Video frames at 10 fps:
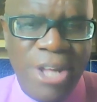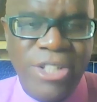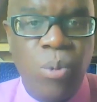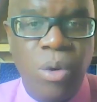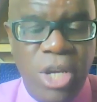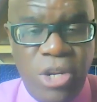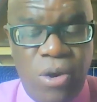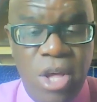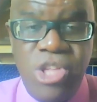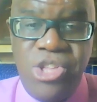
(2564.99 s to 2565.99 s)
As a,
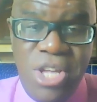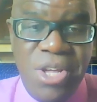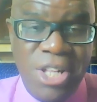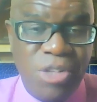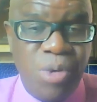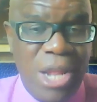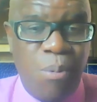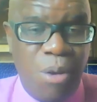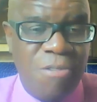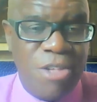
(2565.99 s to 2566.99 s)
she is really
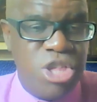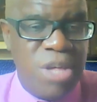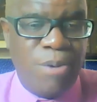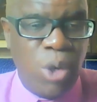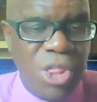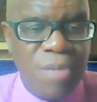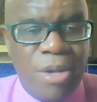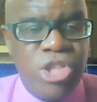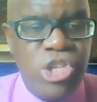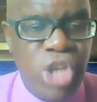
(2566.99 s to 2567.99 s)
a wolf in sheep clothing,
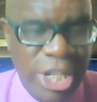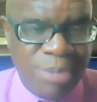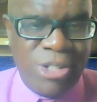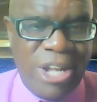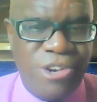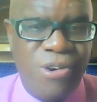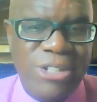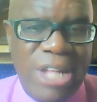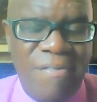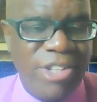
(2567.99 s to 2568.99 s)
but she does present
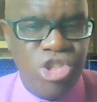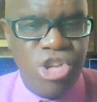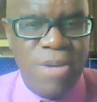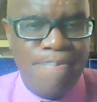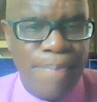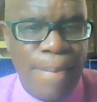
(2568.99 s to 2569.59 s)
herself as a sheep.